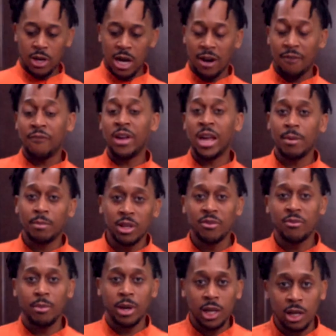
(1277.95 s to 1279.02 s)
got a family
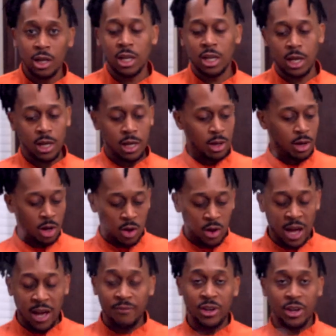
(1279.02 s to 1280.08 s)
of many and they
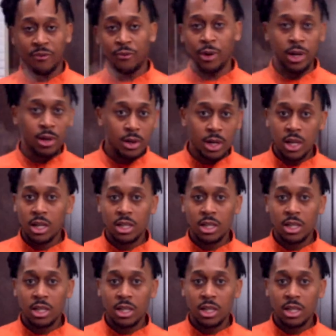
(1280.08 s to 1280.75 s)
all have different